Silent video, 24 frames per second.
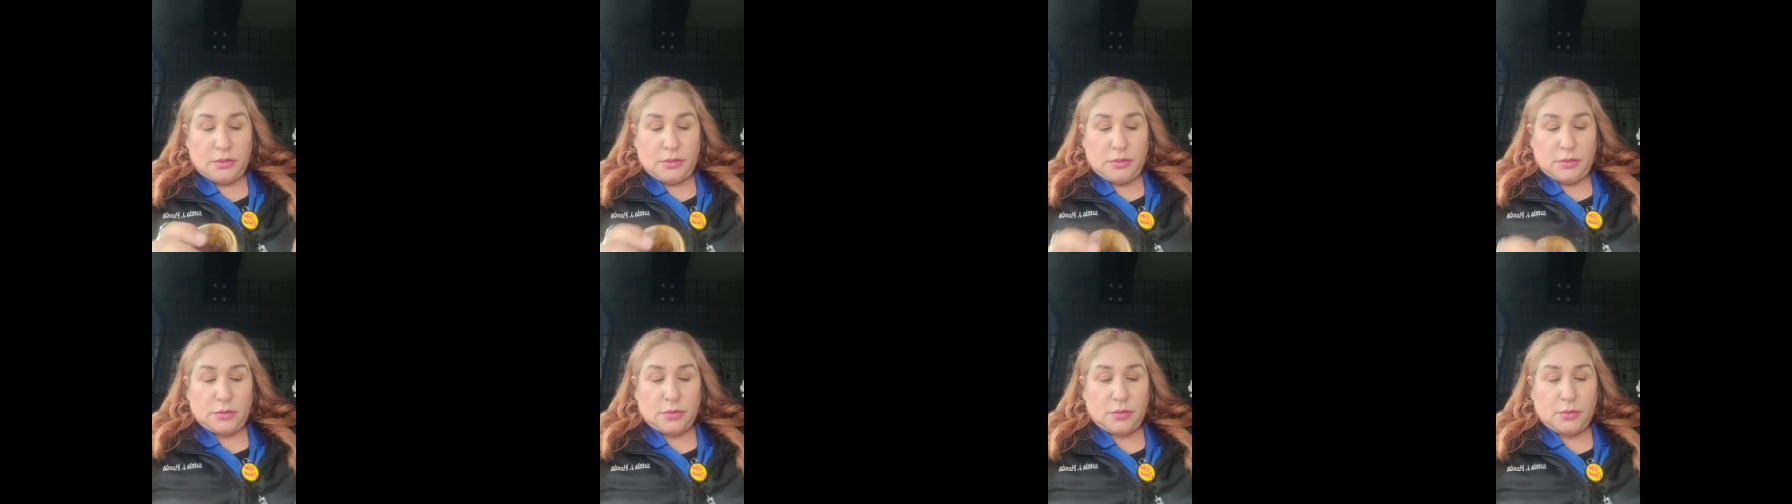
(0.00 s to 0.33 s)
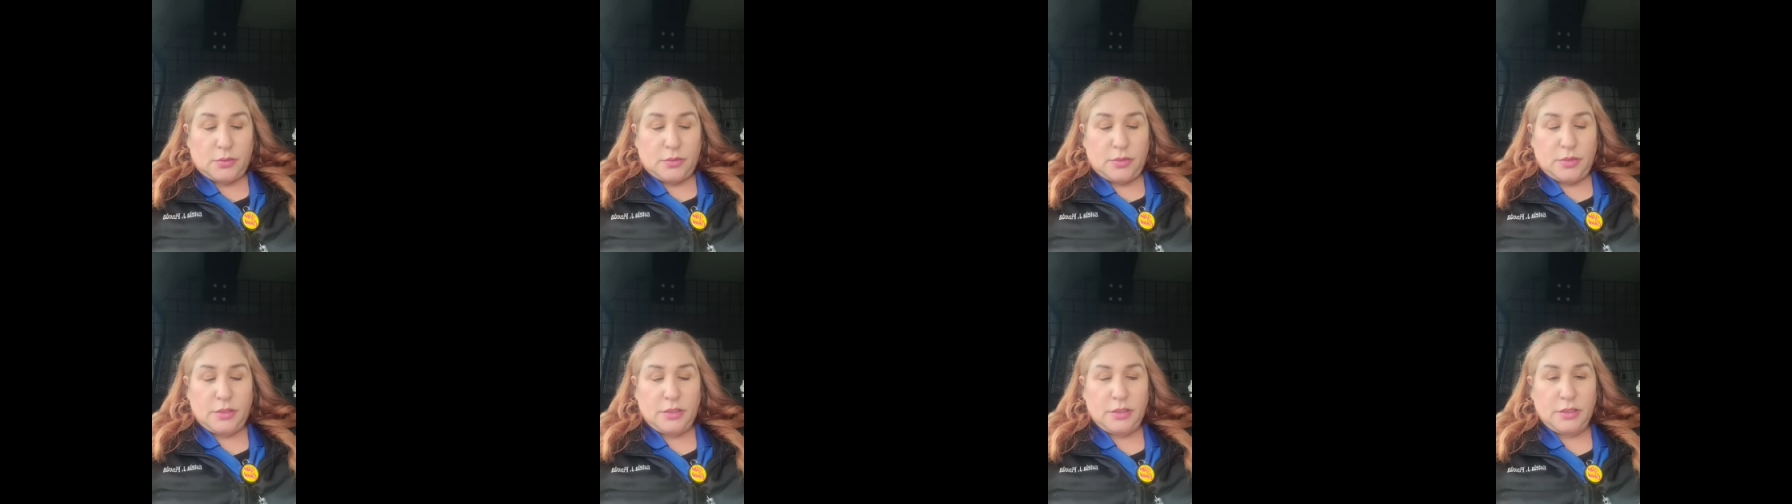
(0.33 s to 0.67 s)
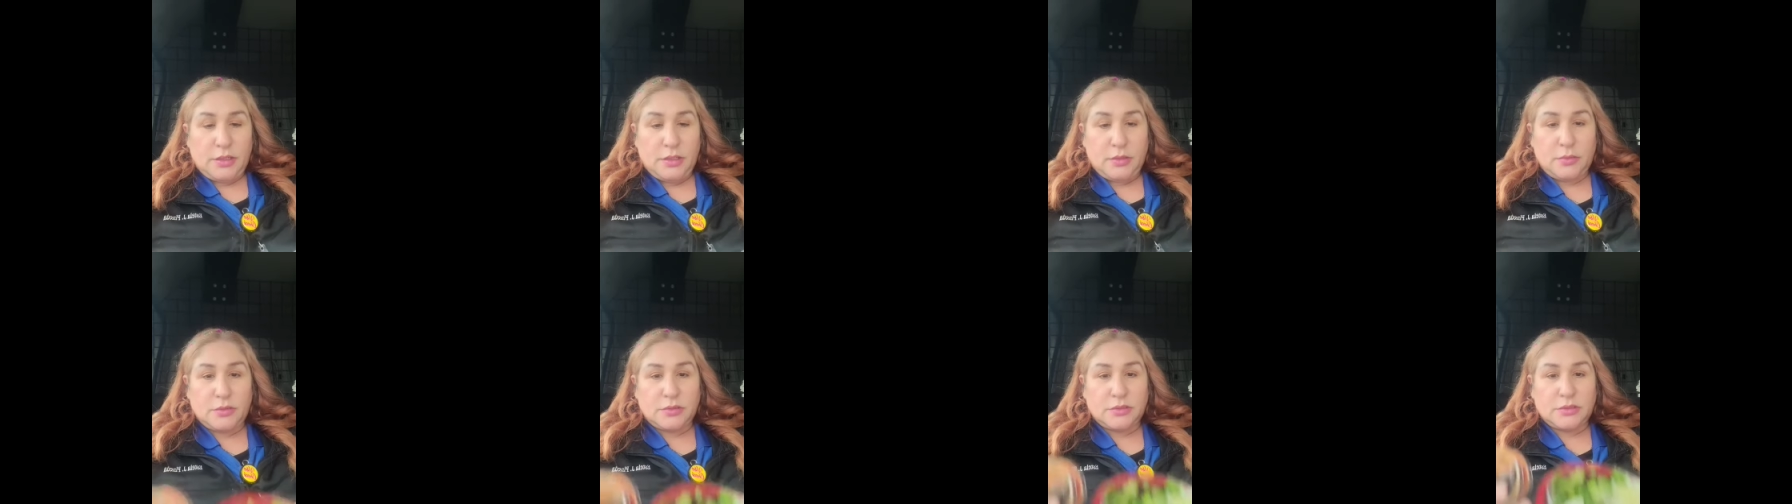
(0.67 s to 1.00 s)
so
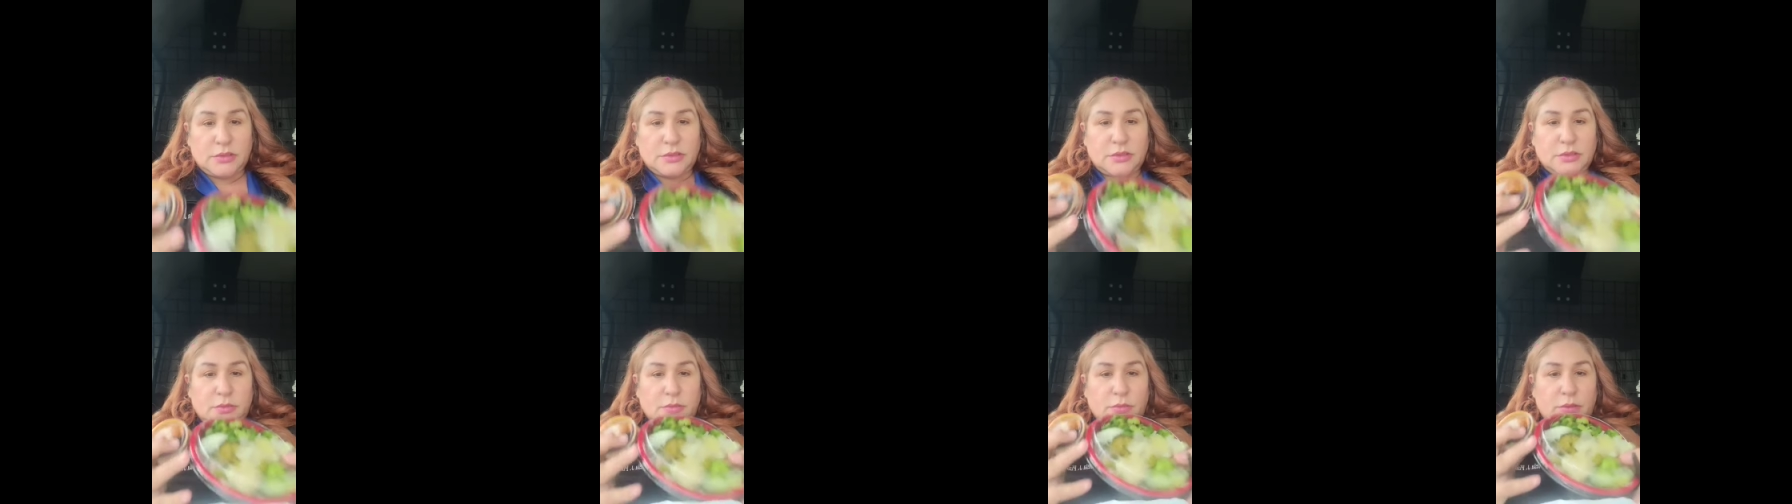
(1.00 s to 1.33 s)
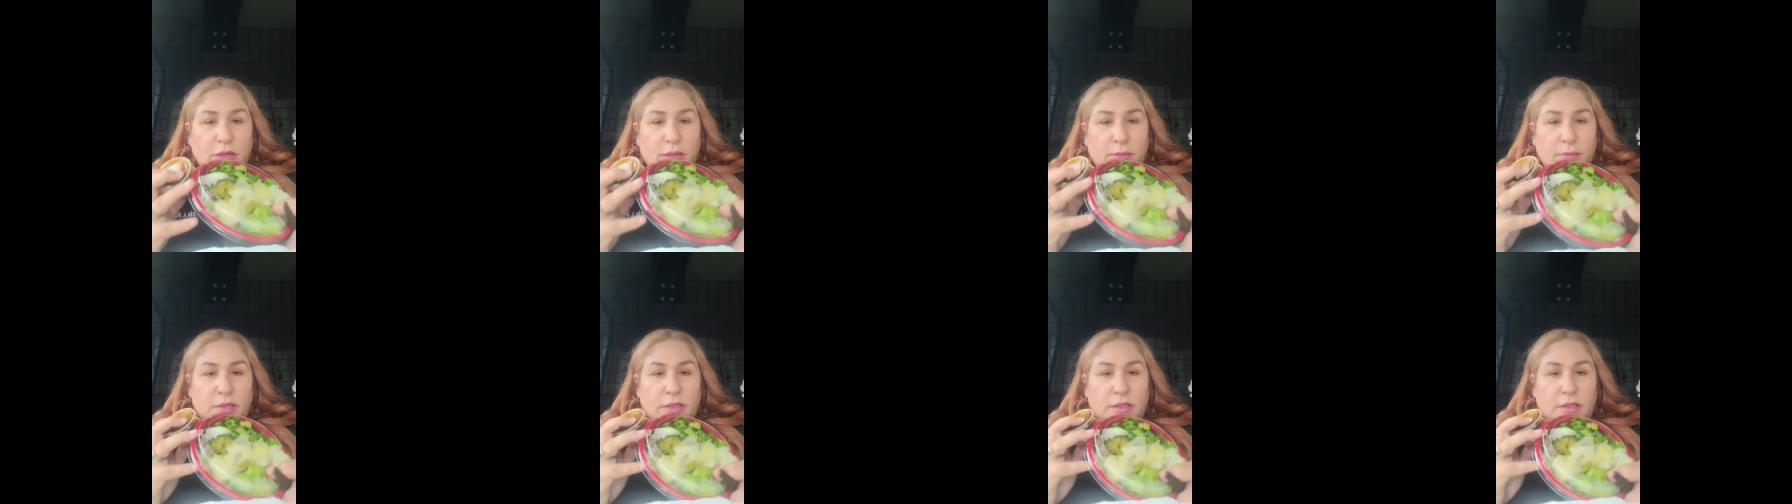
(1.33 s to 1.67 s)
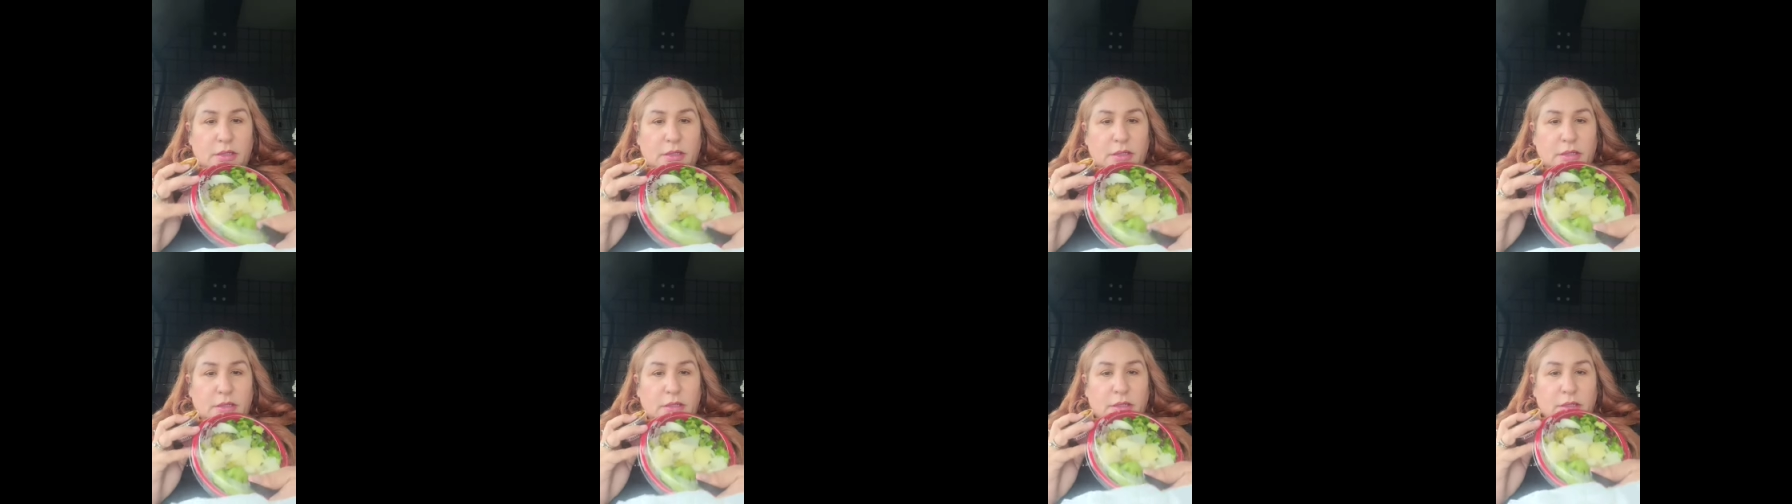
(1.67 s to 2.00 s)
anyway this is what i'm
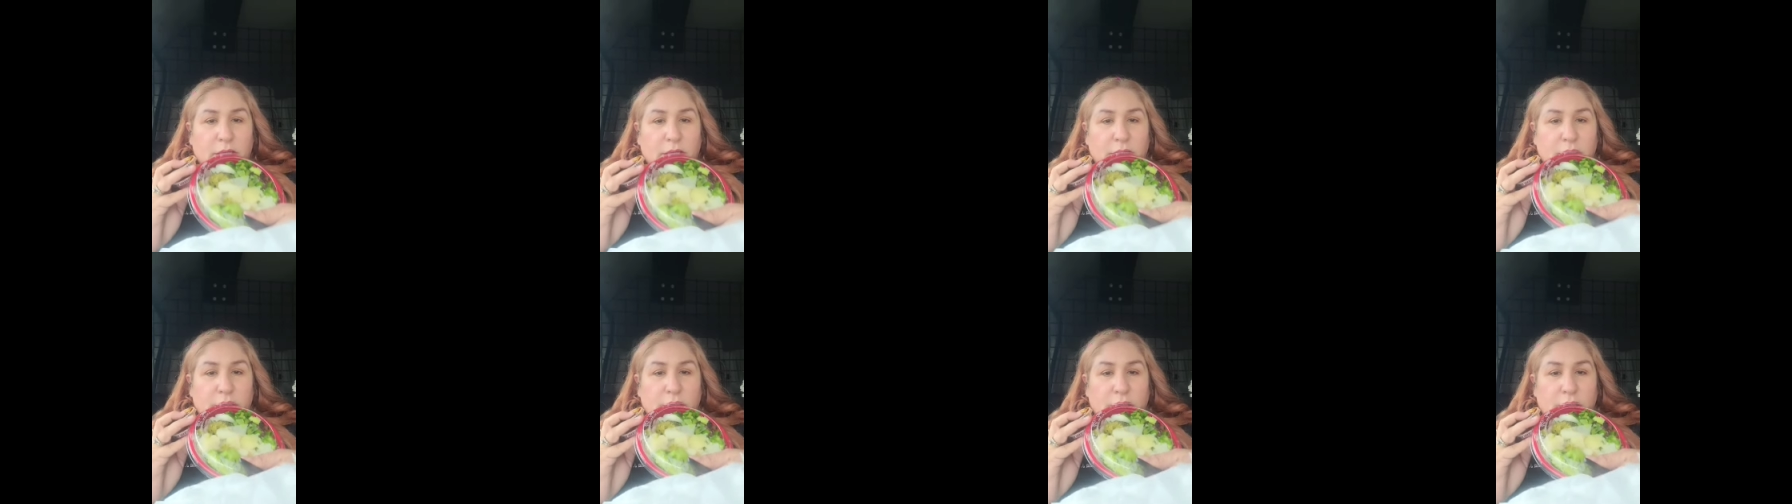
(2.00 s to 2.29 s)
eating